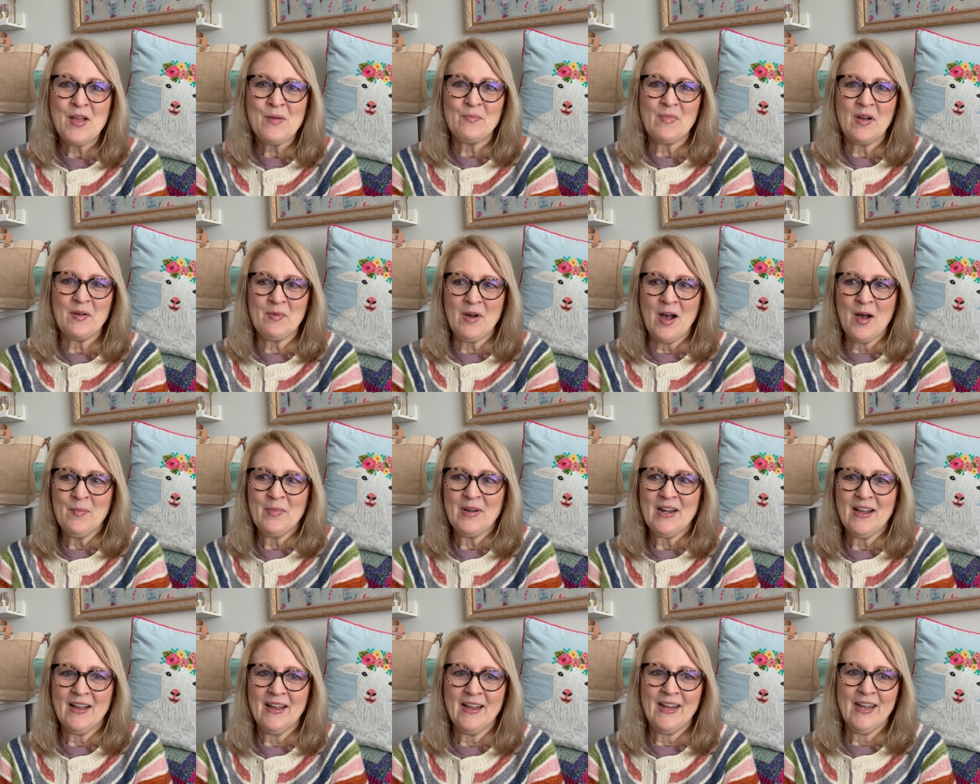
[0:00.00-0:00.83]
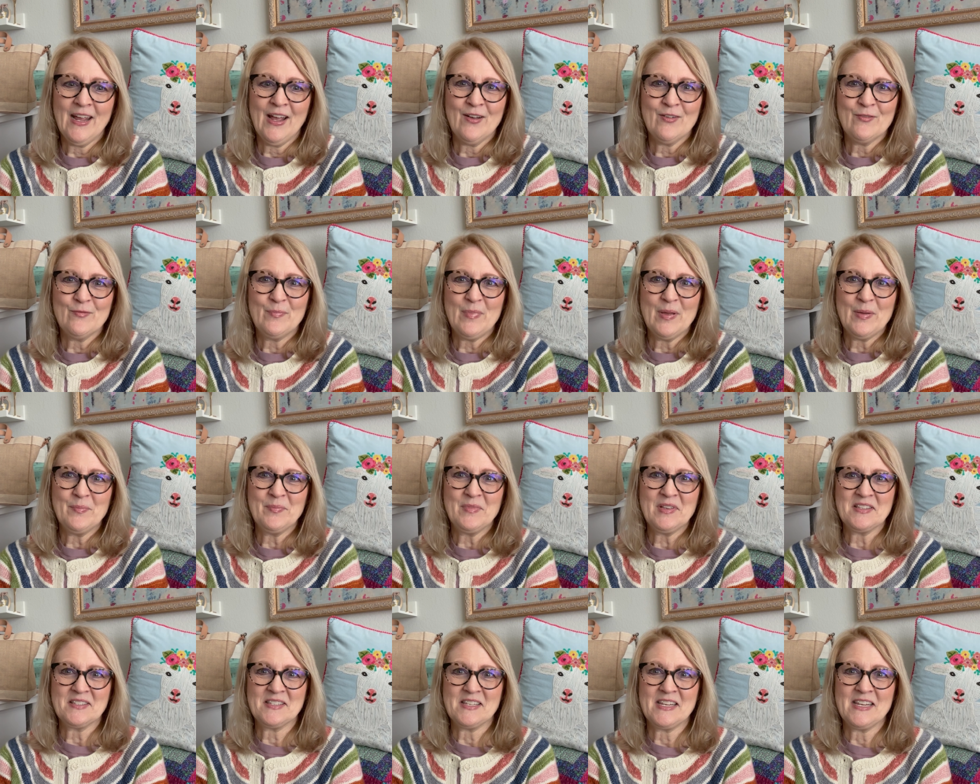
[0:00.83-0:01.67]
My mom and I have been
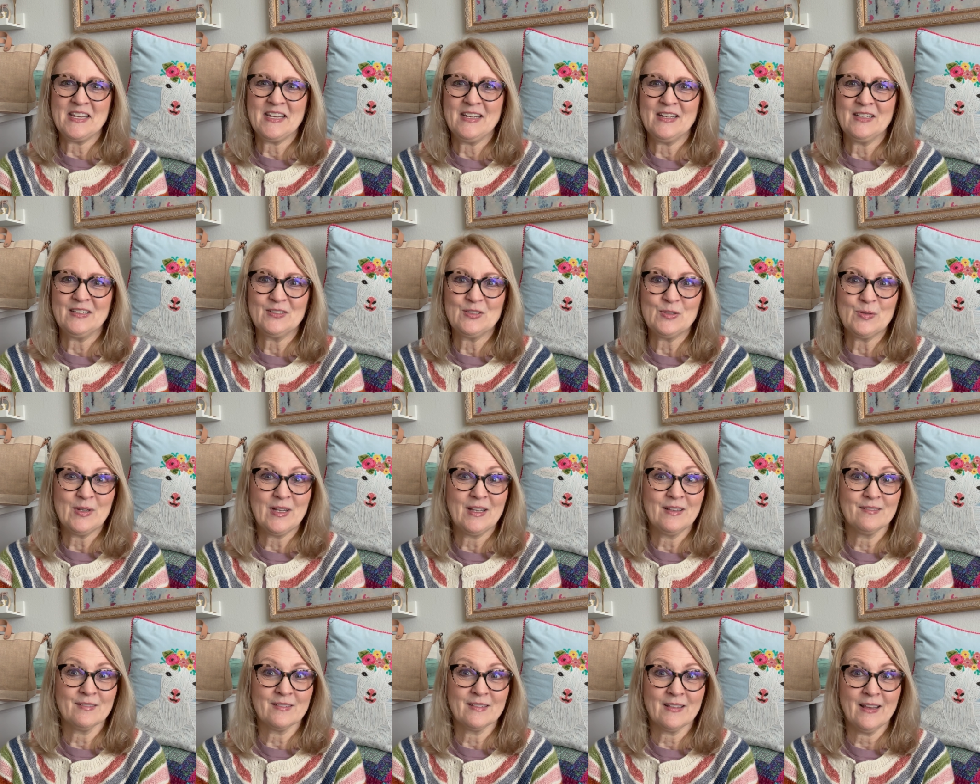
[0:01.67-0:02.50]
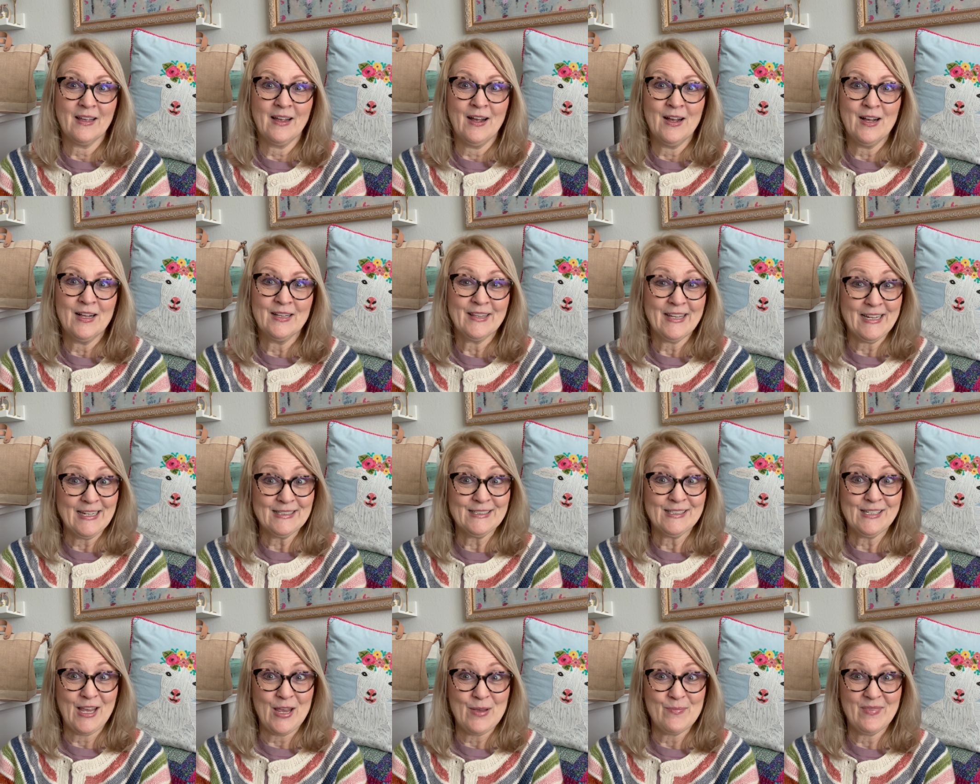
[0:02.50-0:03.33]
busy doing
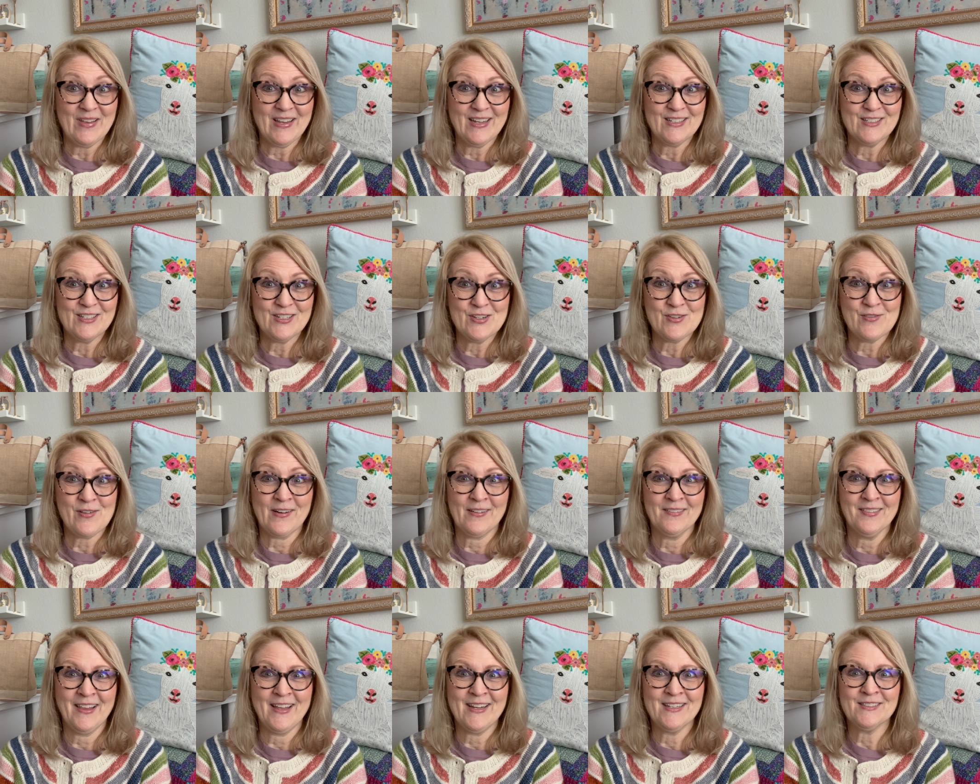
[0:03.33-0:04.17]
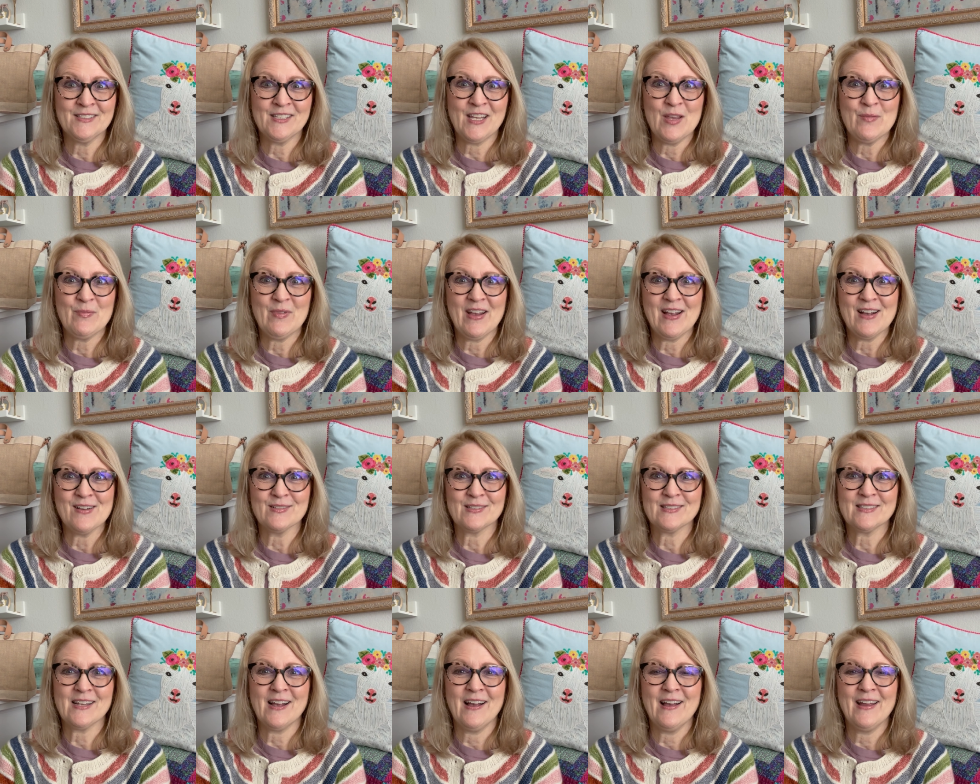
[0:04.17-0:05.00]
landscaping, continuing our landscaping
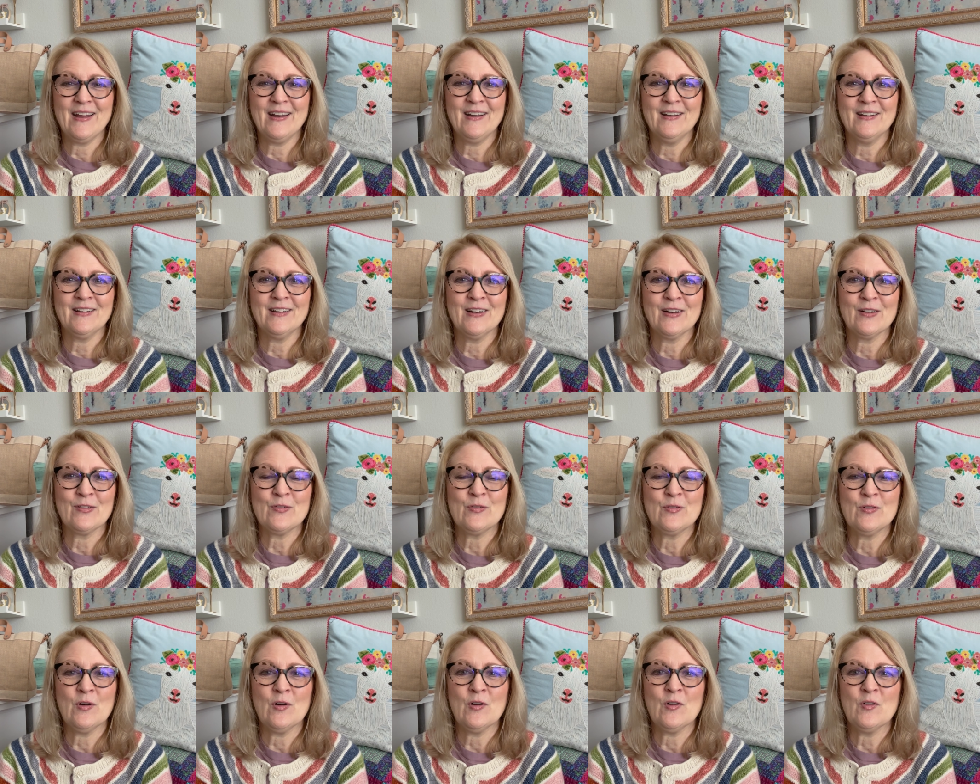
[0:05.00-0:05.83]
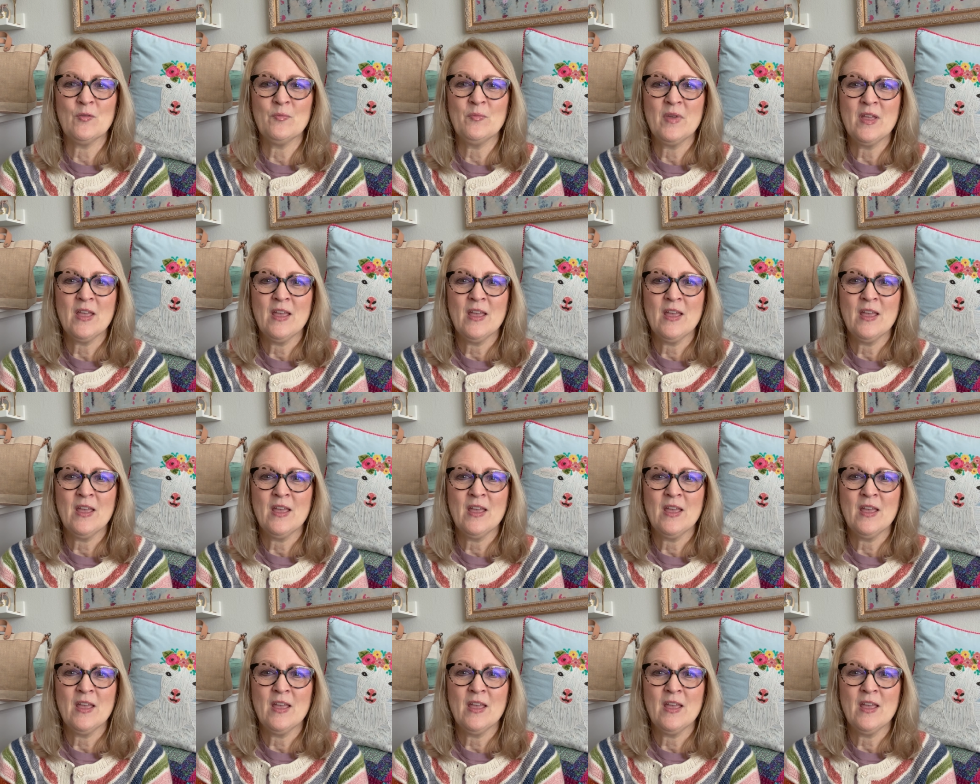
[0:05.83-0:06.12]
outside in our new home.